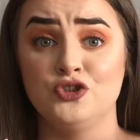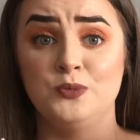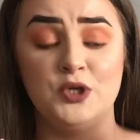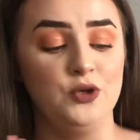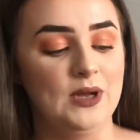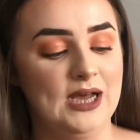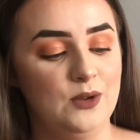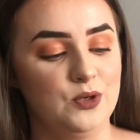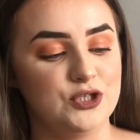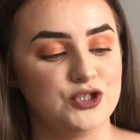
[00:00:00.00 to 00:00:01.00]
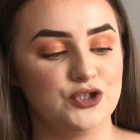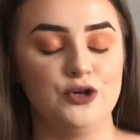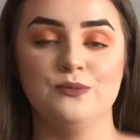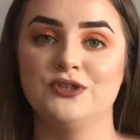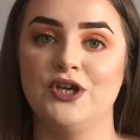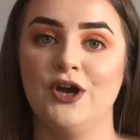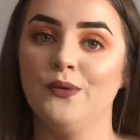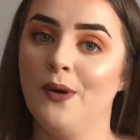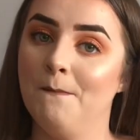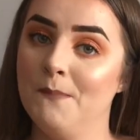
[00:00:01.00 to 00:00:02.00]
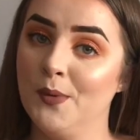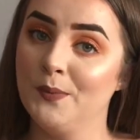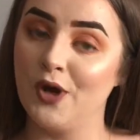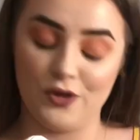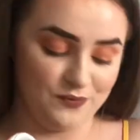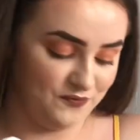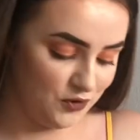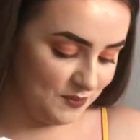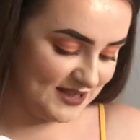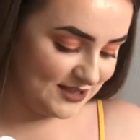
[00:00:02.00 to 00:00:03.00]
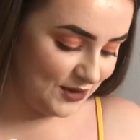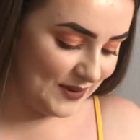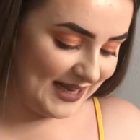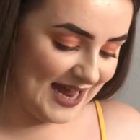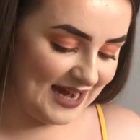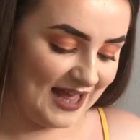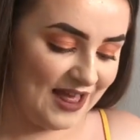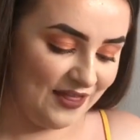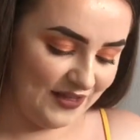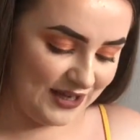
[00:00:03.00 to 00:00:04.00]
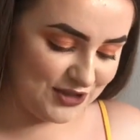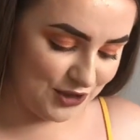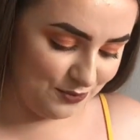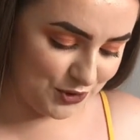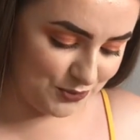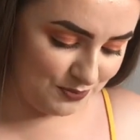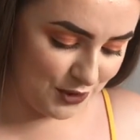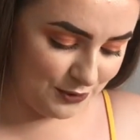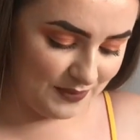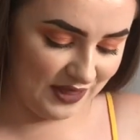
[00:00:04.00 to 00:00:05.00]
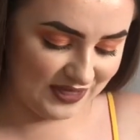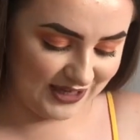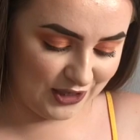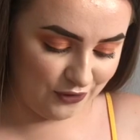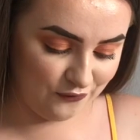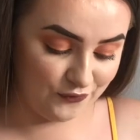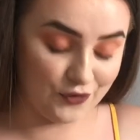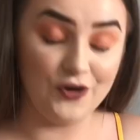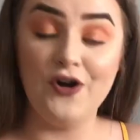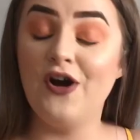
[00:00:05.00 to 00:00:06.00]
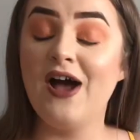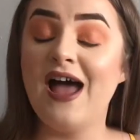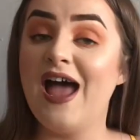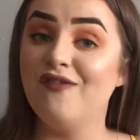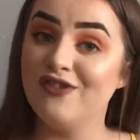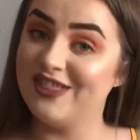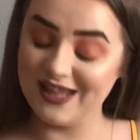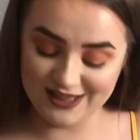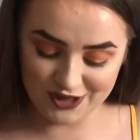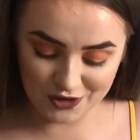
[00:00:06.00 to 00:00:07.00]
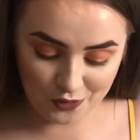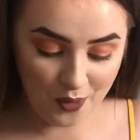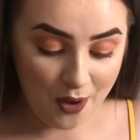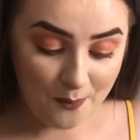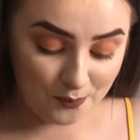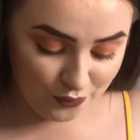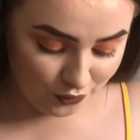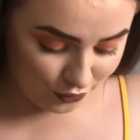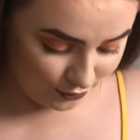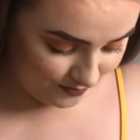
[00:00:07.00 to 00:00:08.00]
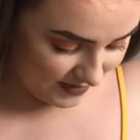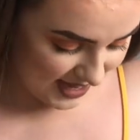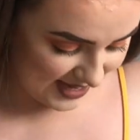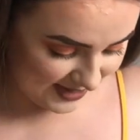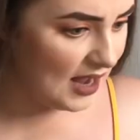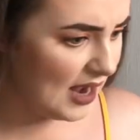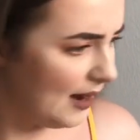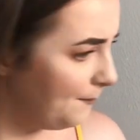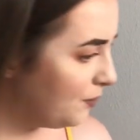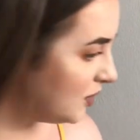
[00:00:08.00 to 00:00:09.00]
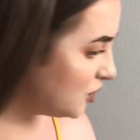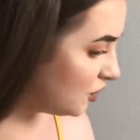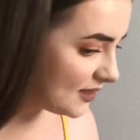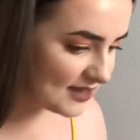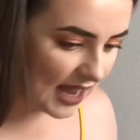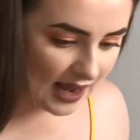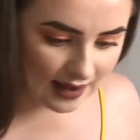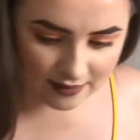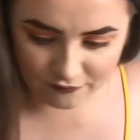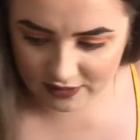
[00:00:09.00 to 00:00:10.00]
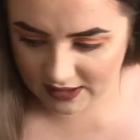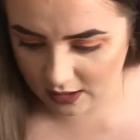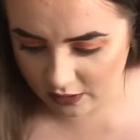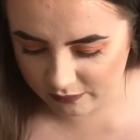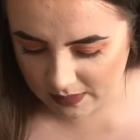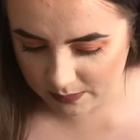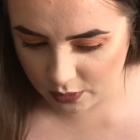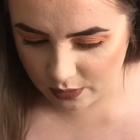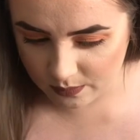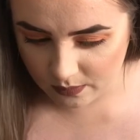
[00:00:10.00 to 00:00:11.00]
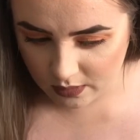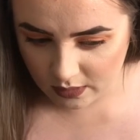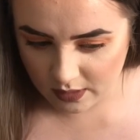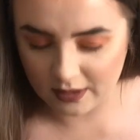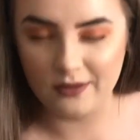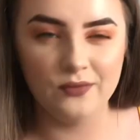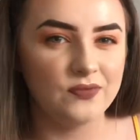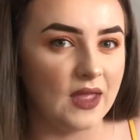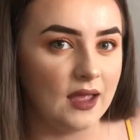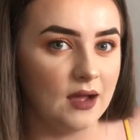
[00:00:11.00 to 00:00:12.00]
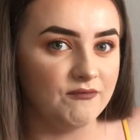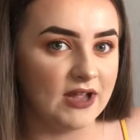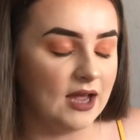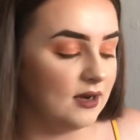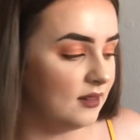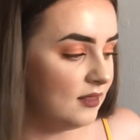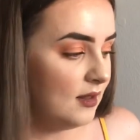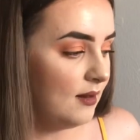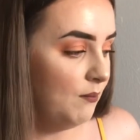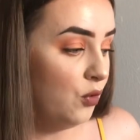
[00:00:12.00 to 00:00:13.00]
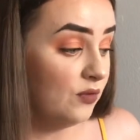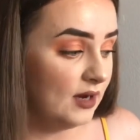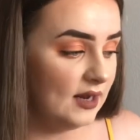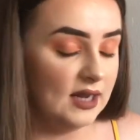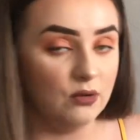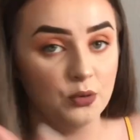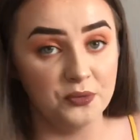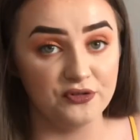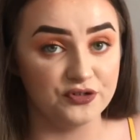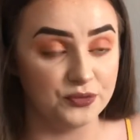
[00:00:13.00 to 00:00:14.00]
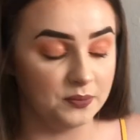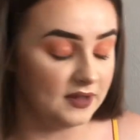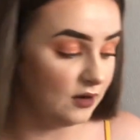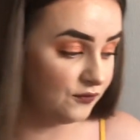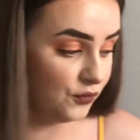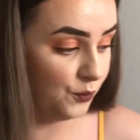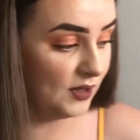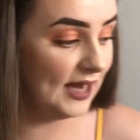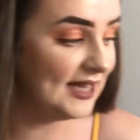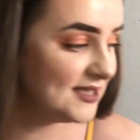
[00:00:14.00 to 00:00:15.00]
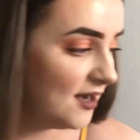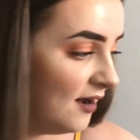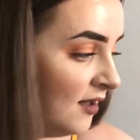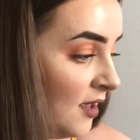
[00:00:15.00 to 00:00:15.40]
super cute and I wanted some so mum got them for me so again thank you so much mum thank you for everything that you brought me I'm pretty sure that's everything off my mum don't think I'm forgetting anything. More than likely I'll come across something off someone later.